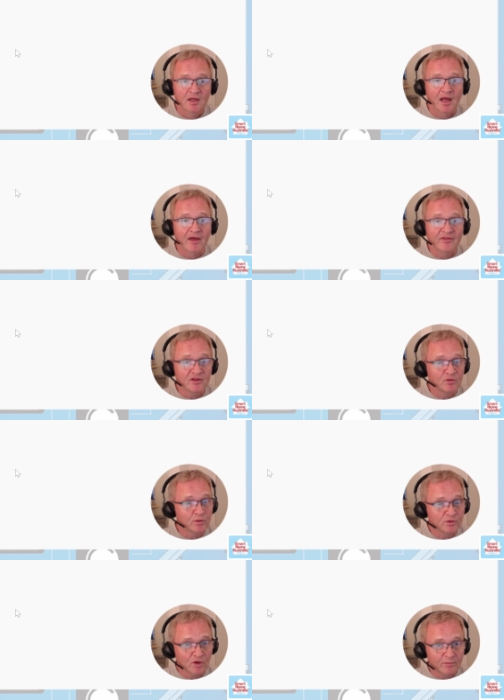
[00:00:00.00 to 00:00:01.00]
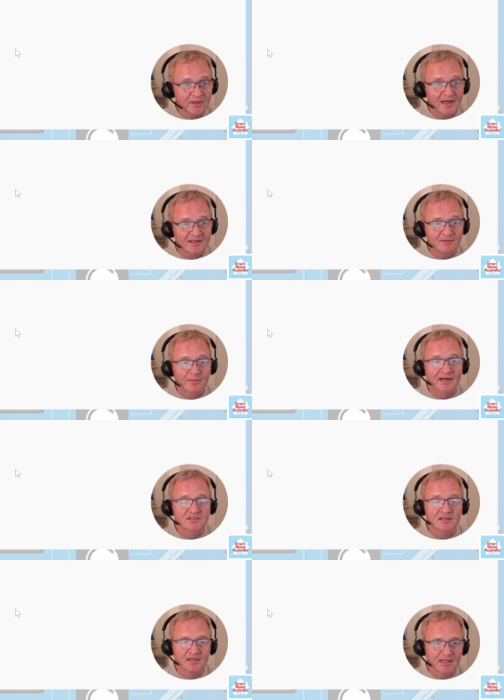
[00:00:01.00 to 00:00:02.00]
and that you will not be heading back
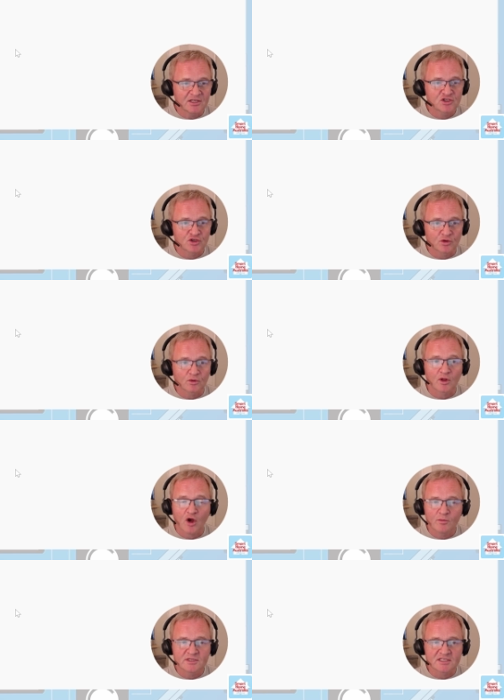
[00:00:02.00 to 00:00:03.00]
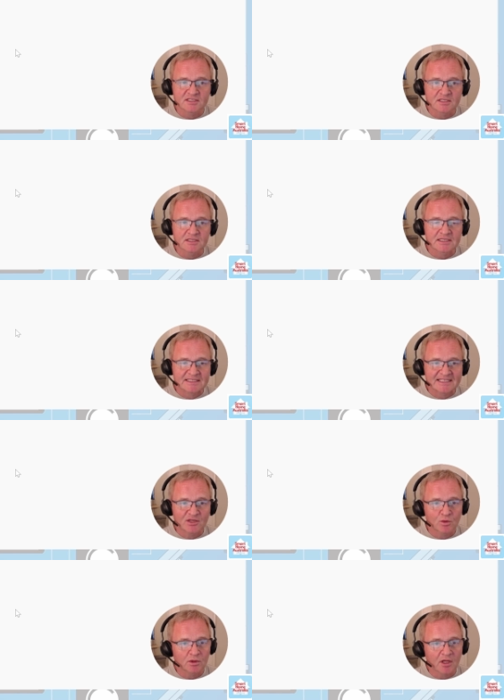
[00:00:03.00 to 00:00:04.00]
to the internal Home Assistant
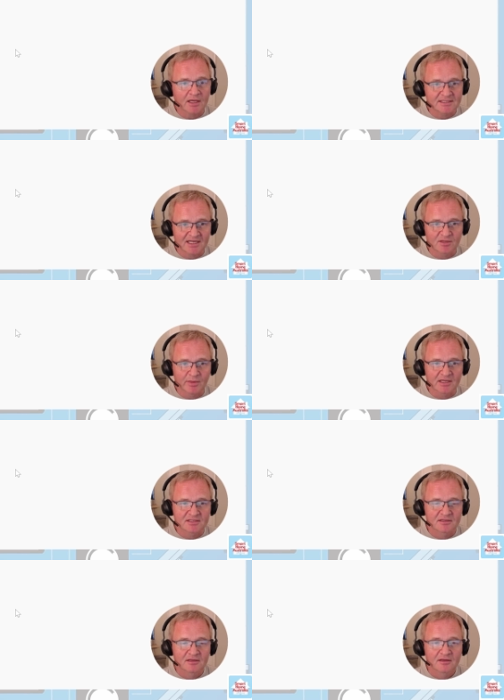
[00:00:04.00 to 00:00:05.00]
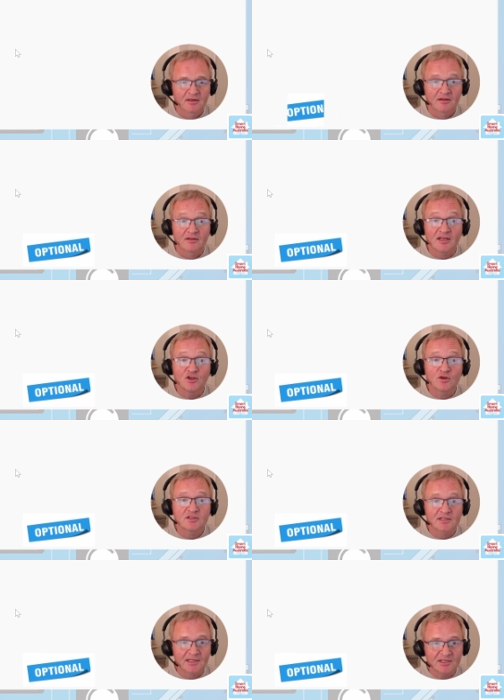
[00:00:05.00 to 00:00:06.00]
SQLite database, then you can
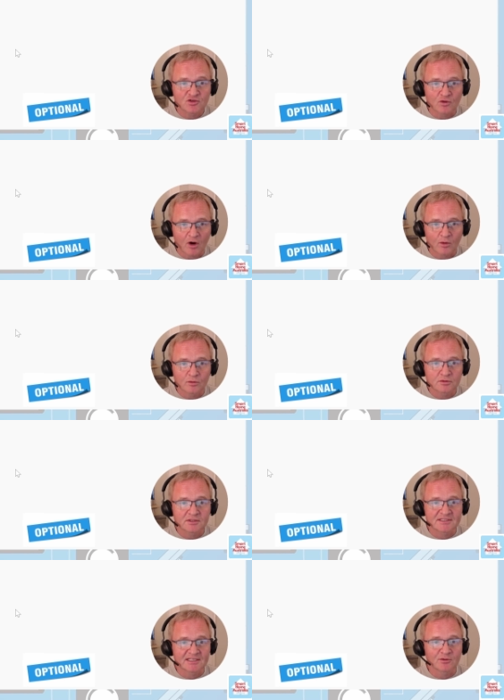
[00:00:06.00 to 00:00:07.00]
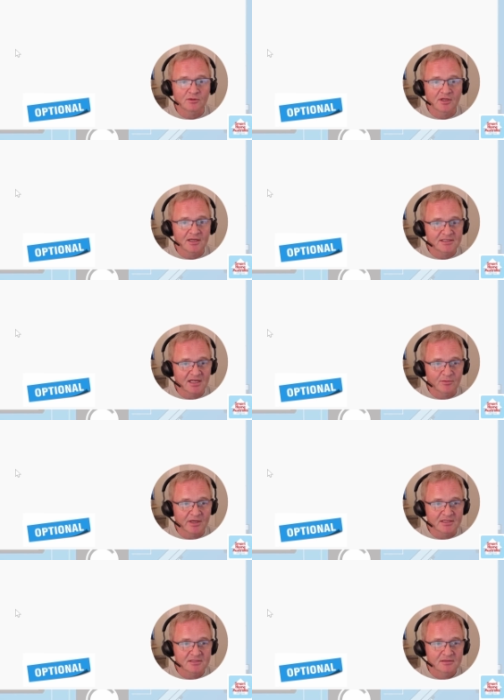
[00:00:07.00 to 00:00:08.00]
delete your old SQLite
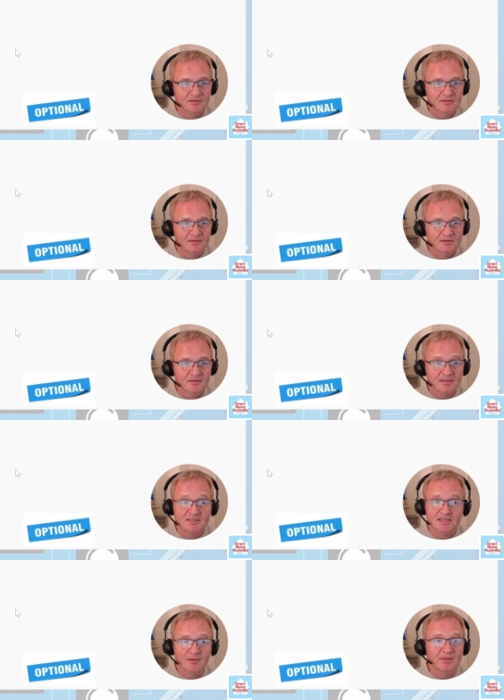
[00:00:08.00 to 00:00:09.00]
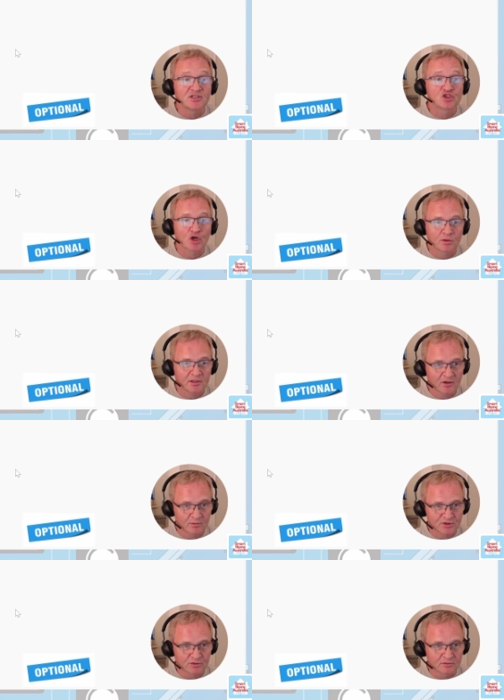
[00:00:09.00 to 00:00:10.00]
database. This step is totally
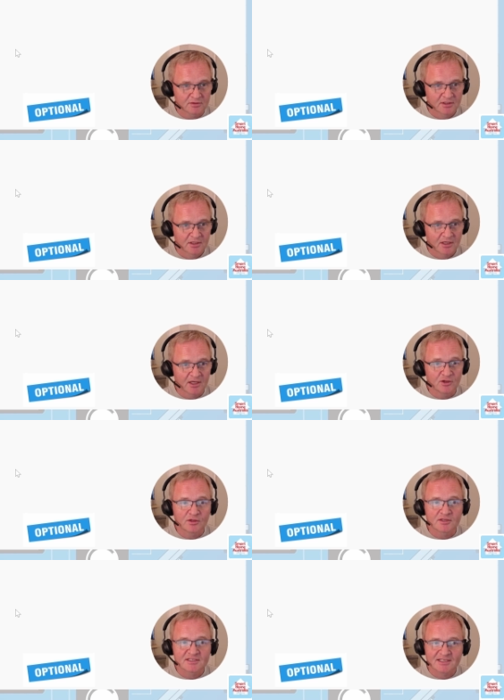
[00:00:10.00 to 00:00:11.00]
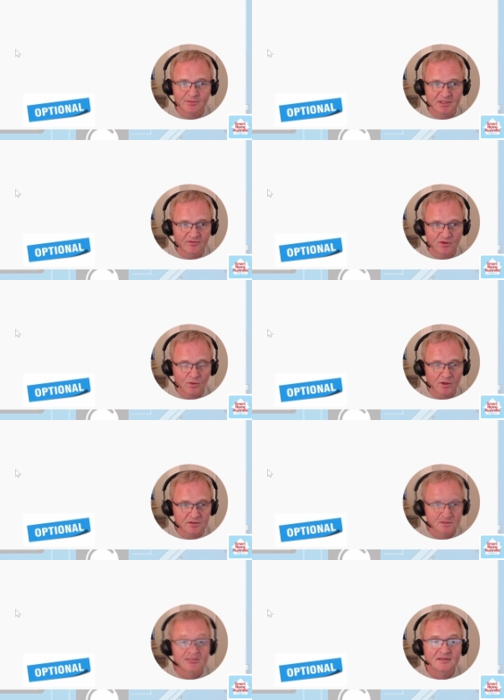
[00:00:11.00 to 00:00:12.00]
optional and you can skip it if you
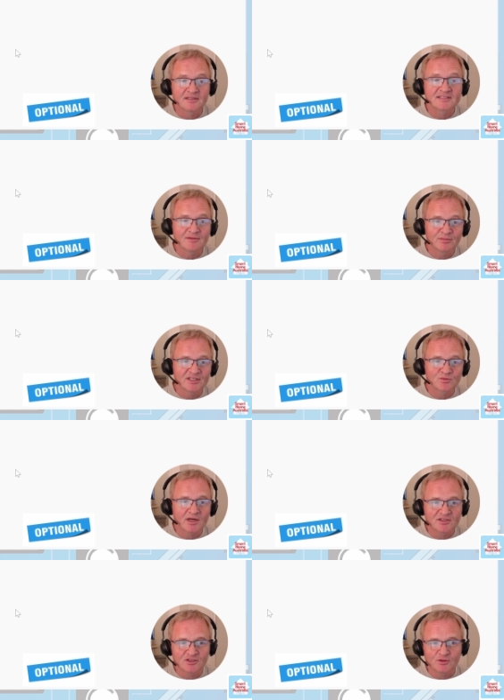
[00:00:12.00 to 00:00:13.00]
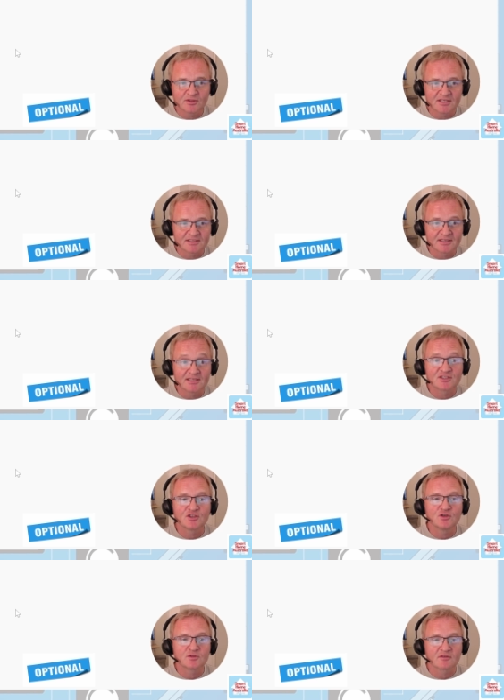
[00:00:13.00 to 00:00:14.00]
want. The simplest way to do this is to
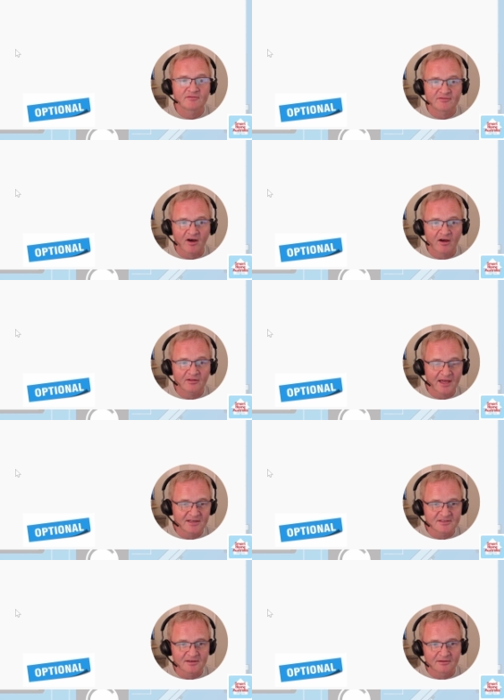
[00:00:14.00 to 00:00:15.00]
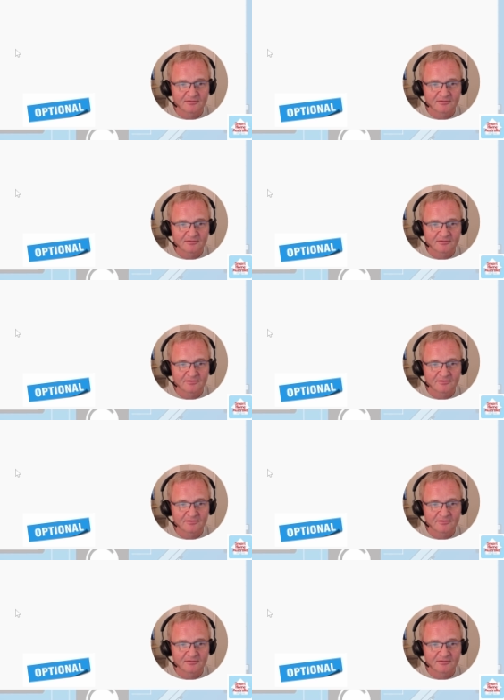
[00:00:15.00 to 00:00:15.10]
use a file editor,